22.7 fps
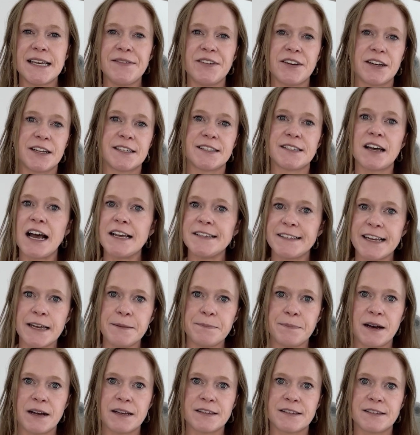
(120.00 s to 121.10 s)
if you had a size 8
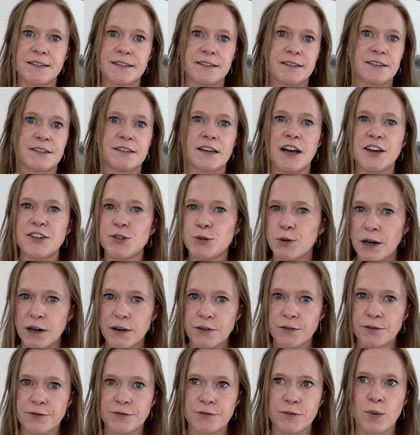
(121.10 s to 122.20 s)
bust, size
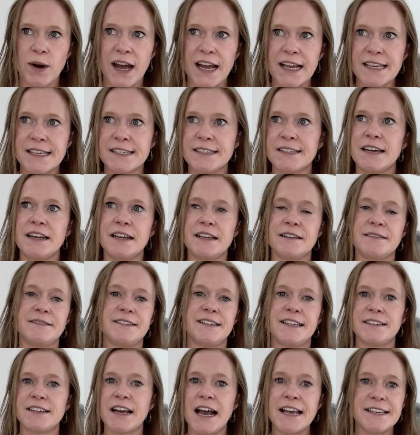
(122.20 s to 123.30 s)
12 waist, and a
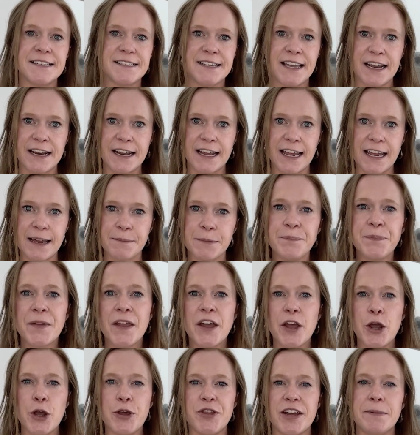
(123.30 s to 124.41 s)
size 10 hip,
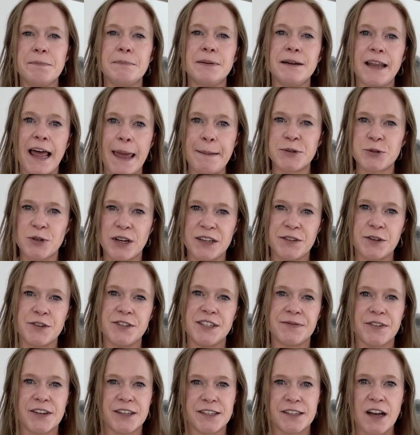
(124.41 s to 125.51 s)
you then blend between those
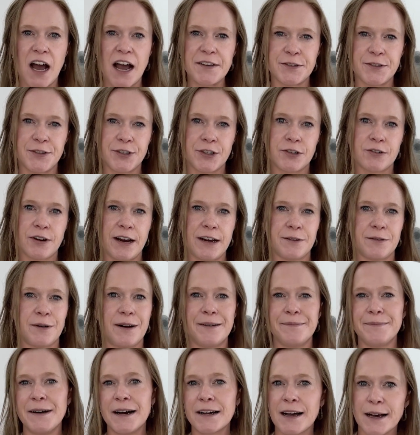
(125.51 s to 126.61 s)
different sizes to create
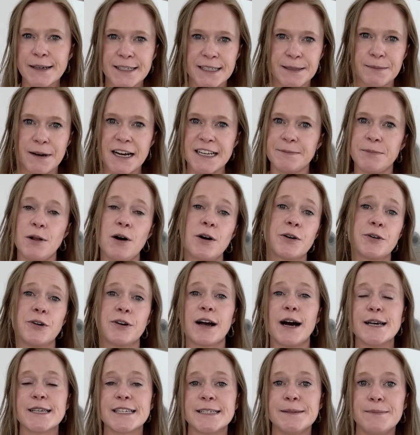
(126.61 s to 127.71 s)
a customized block or a
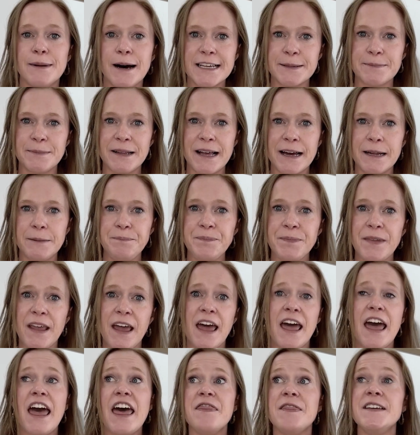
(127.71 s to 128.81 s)
customized pattern.
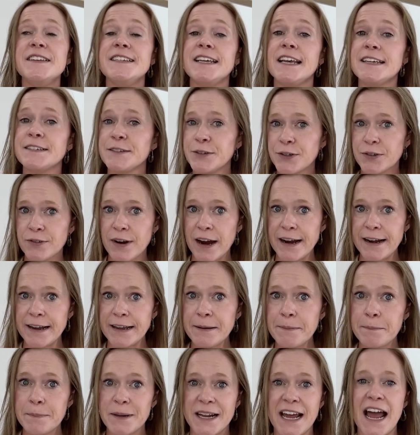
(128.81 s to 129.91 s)
This isn't
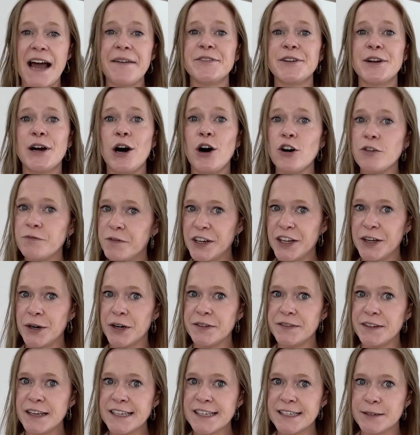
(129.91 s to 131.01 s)
grading, but I have done a whole video on
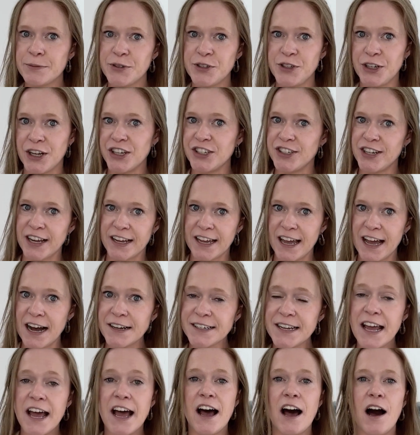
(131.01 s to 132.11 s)
this, which you can check
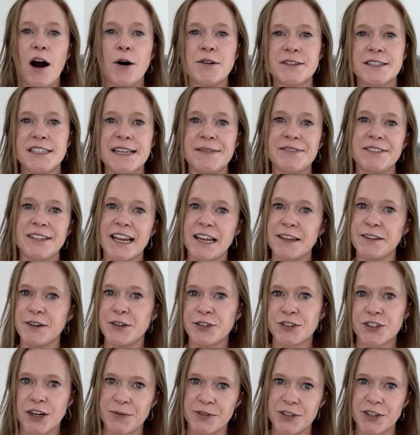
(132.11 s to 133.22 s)
out. I'll also leave a link in the
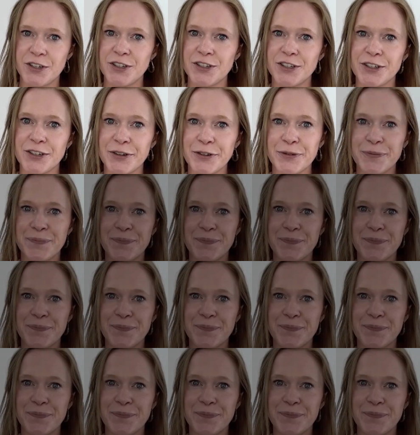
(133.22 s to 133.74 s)
description too.